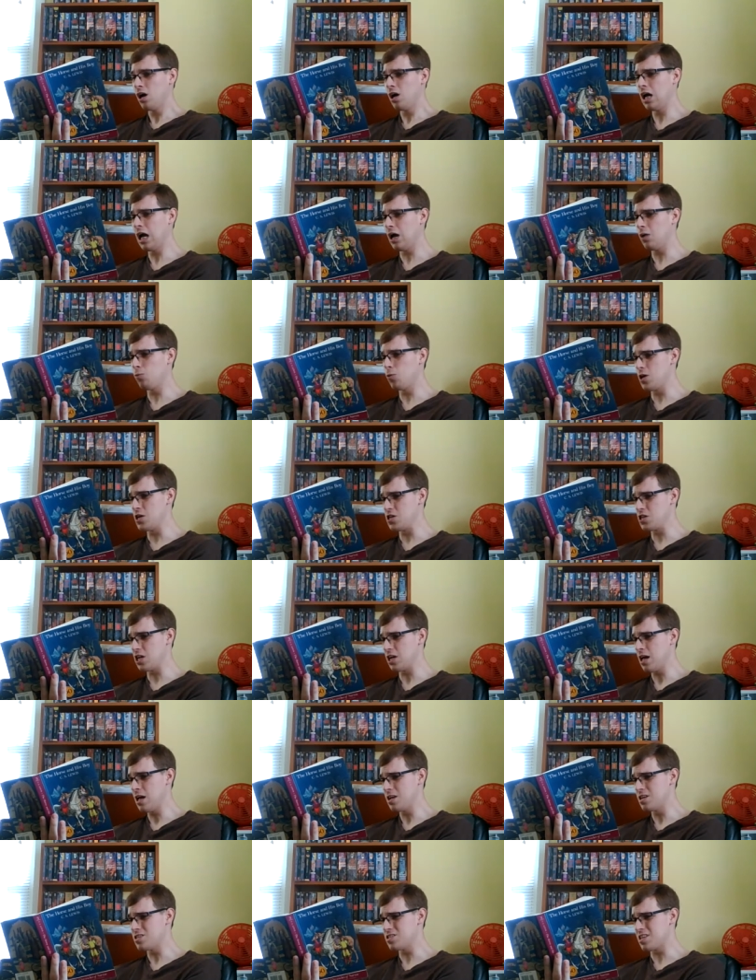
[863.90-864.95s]
I wonder,
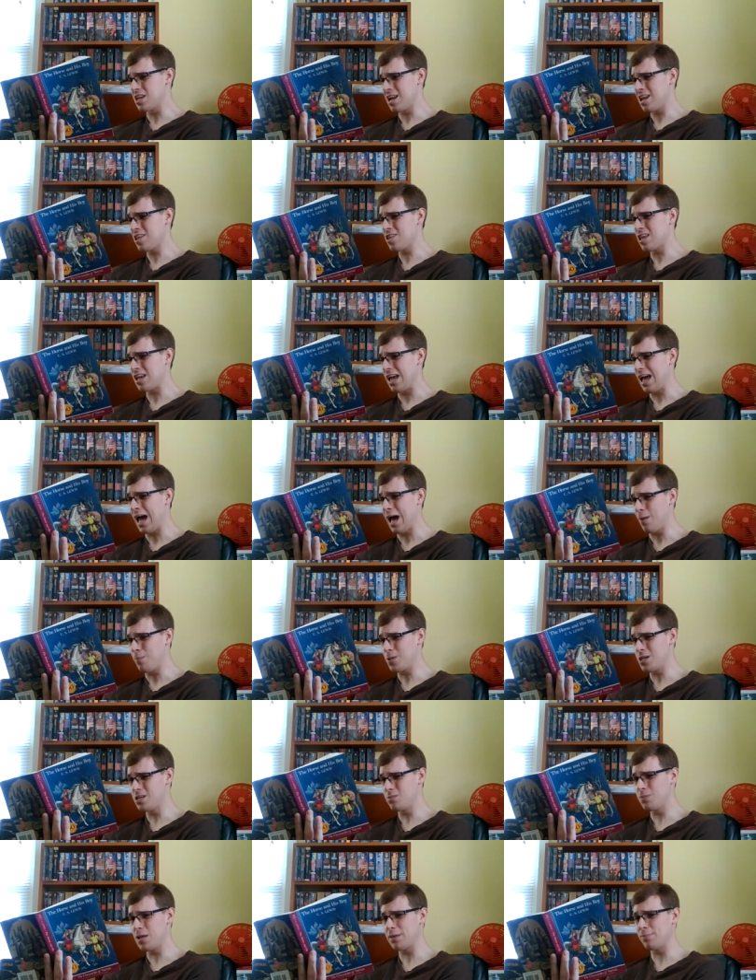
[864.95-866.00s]
does anything happen
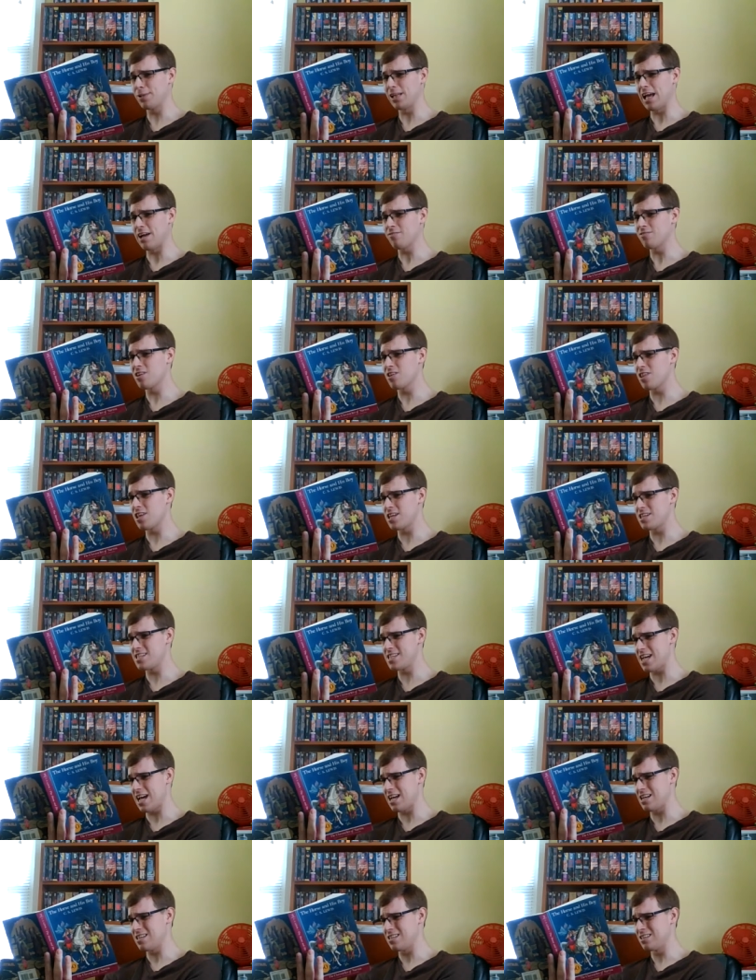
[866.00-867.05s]
to people after they're
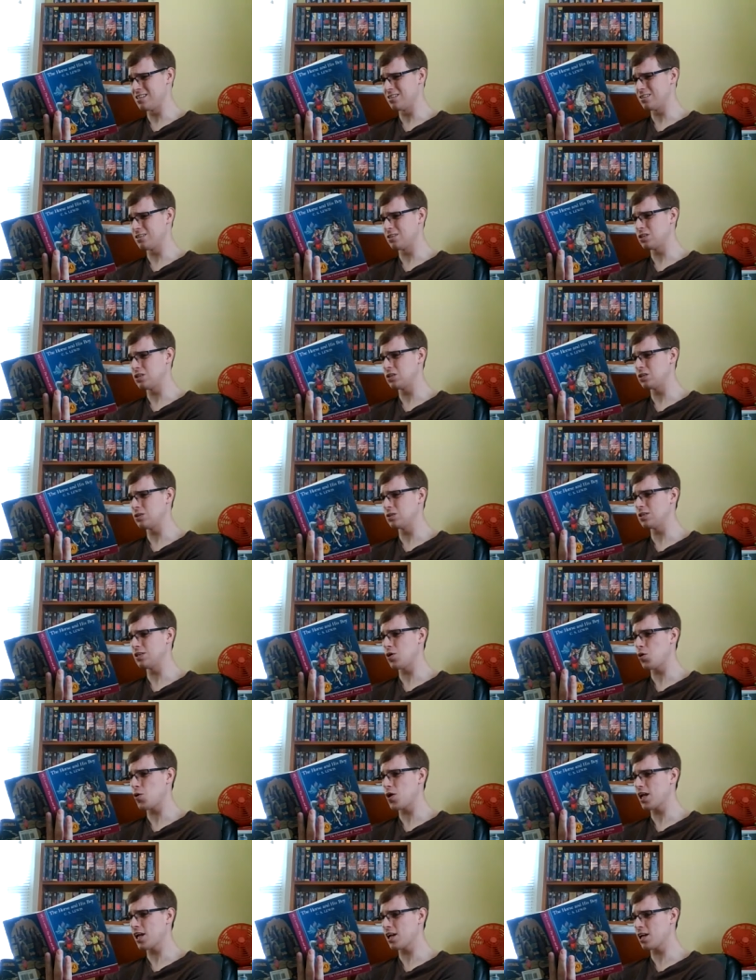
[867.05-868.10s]
dead? Oh,
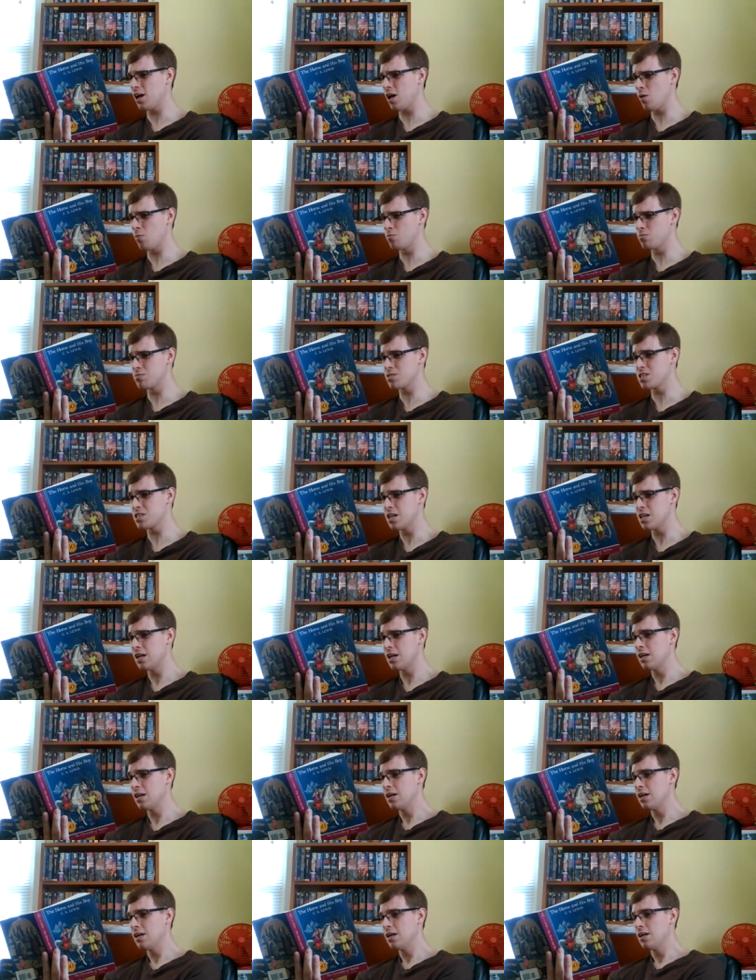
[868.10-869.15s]
here it comes!
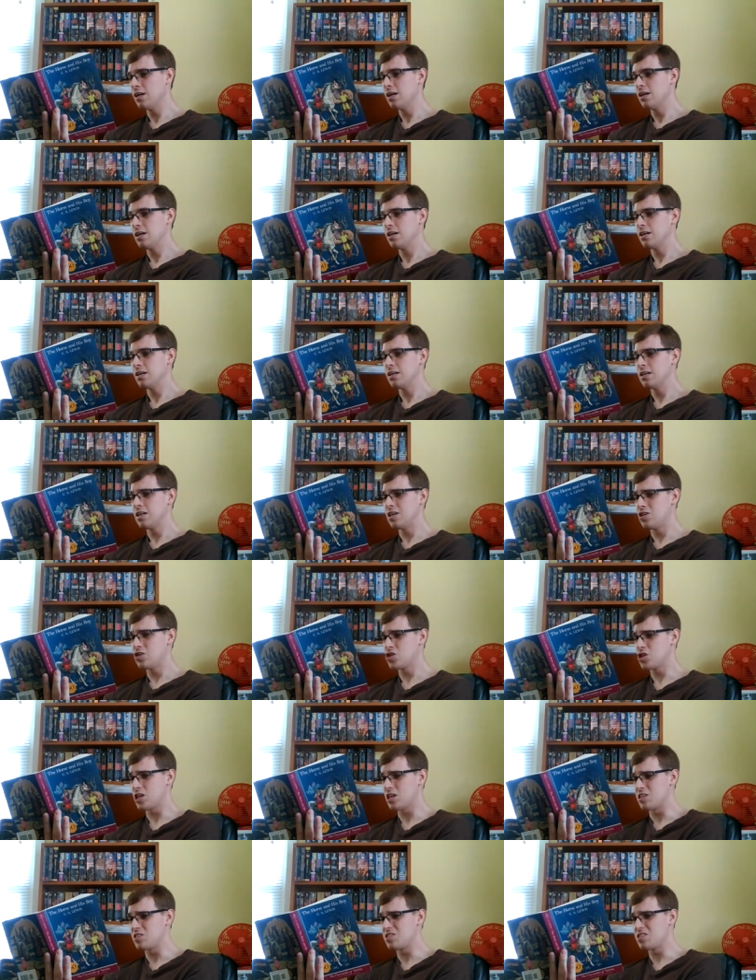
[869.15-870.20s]
He
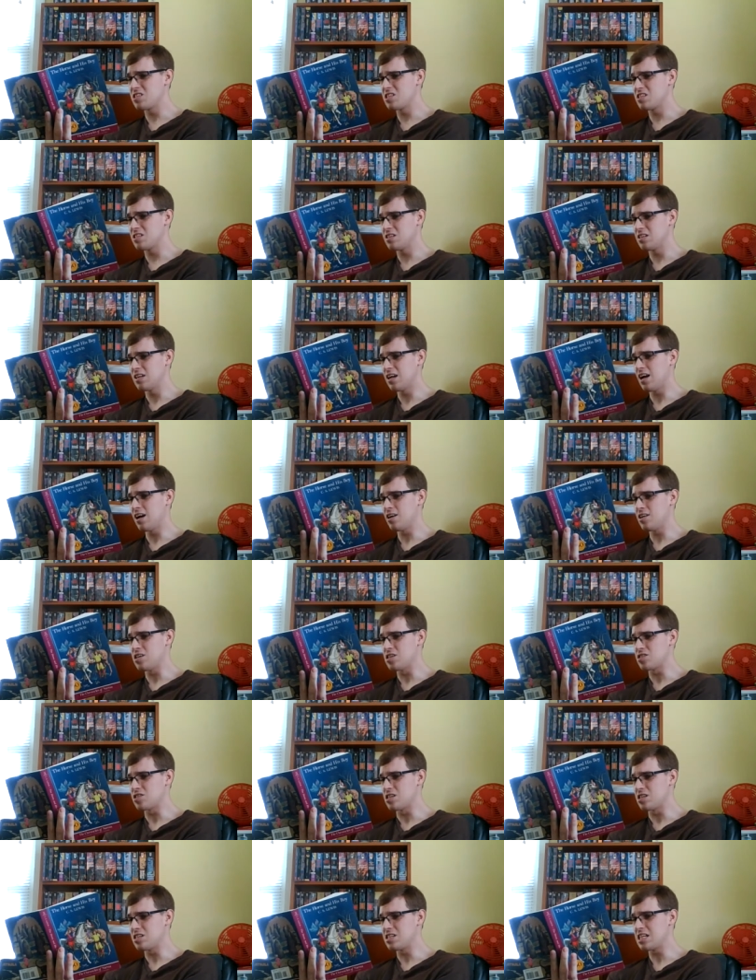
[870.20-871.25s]
shut his
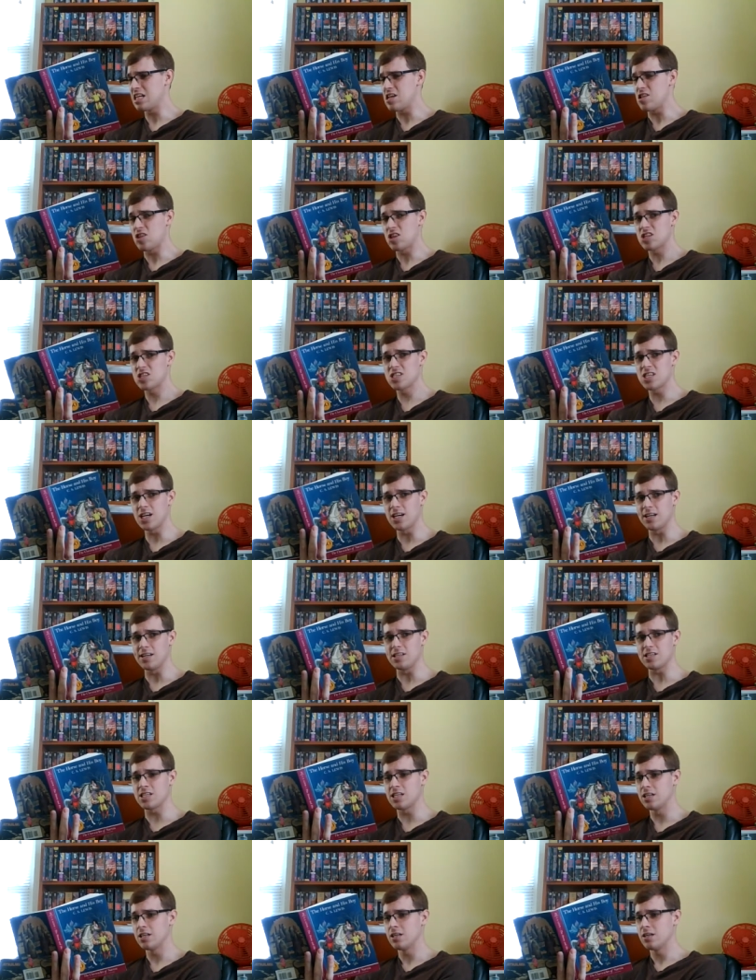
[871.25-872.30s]
eyes and teeth
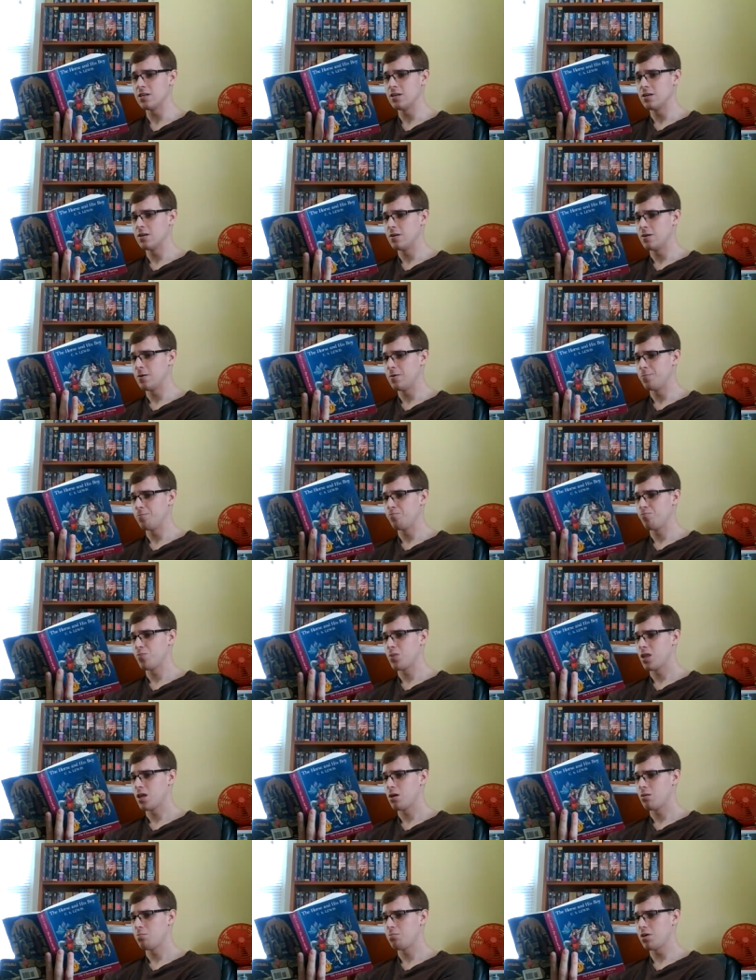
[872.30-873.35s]
tight.
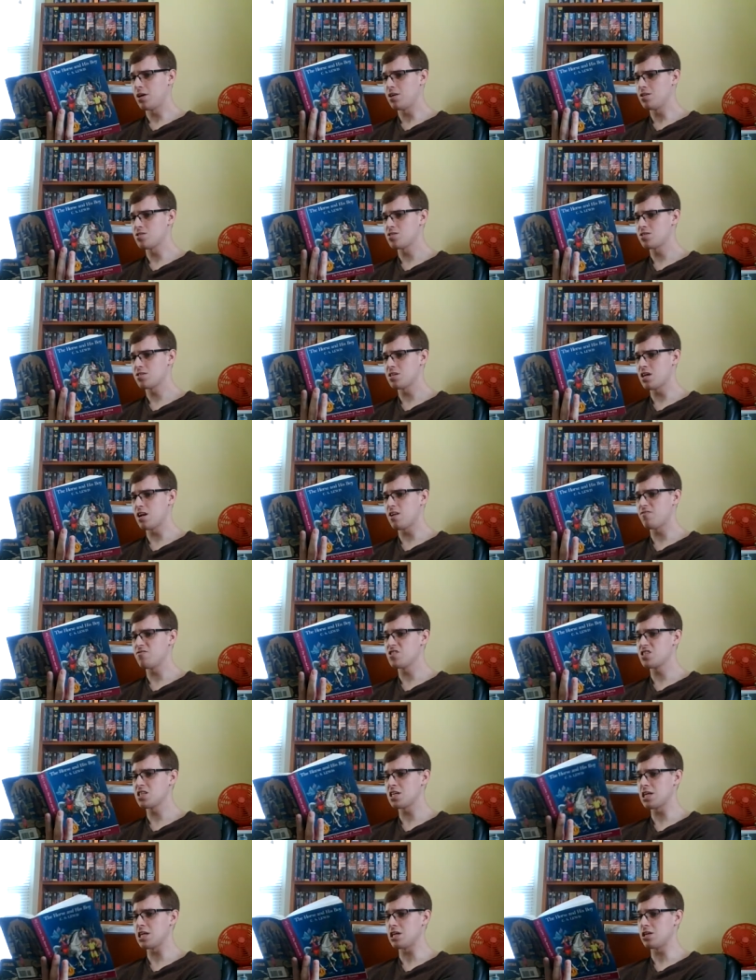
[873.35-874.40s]
But instead of
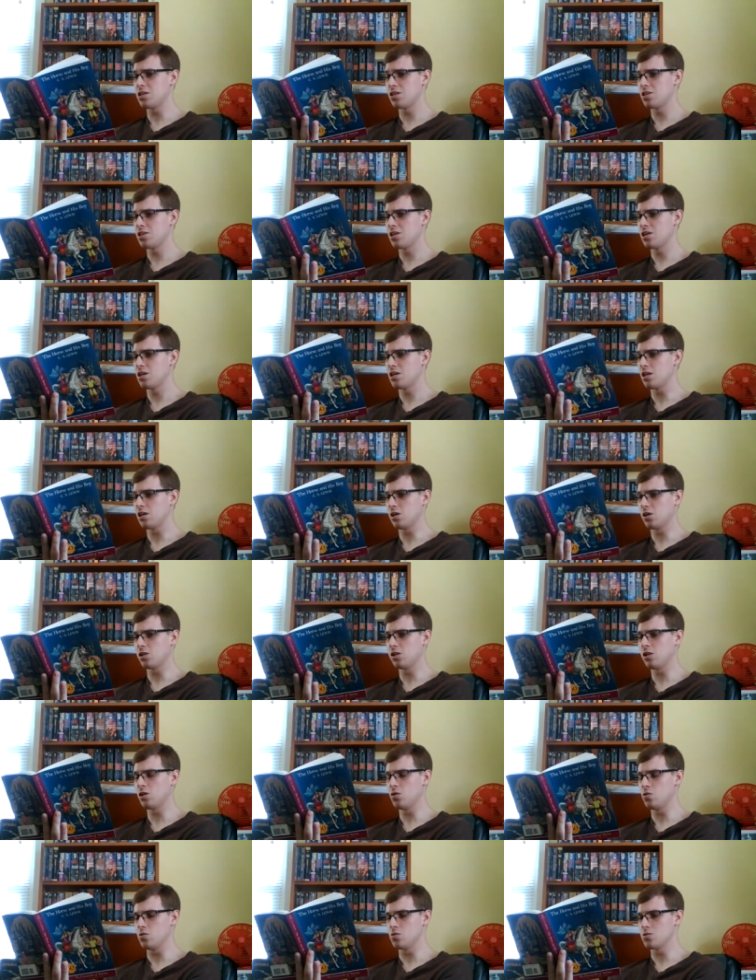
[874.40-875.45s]
teeth and
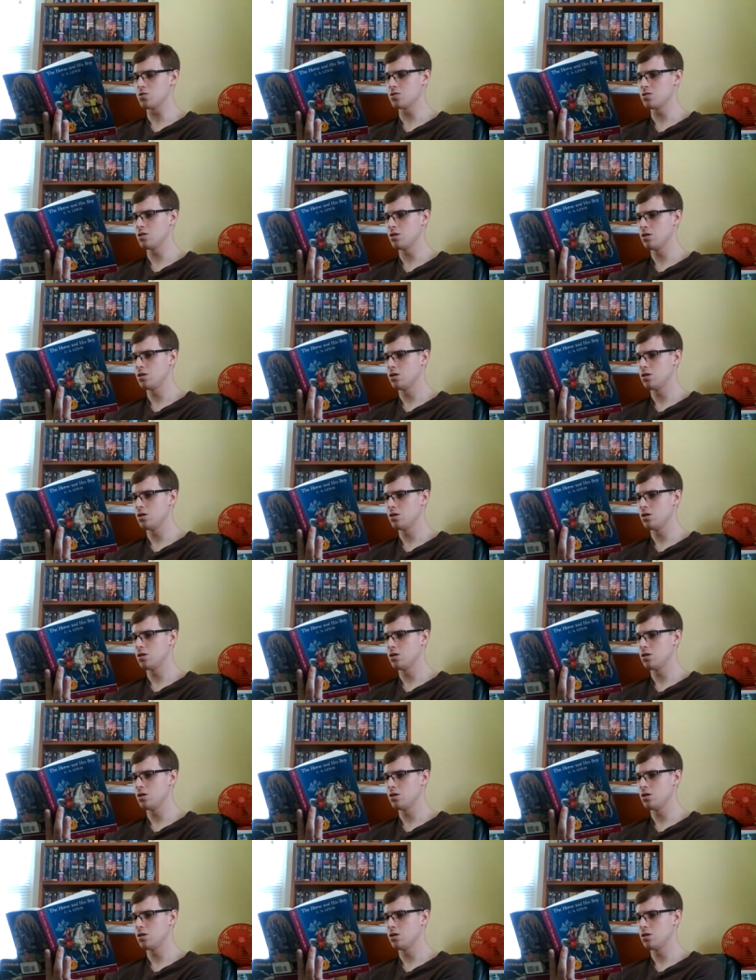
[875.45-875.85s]
claws,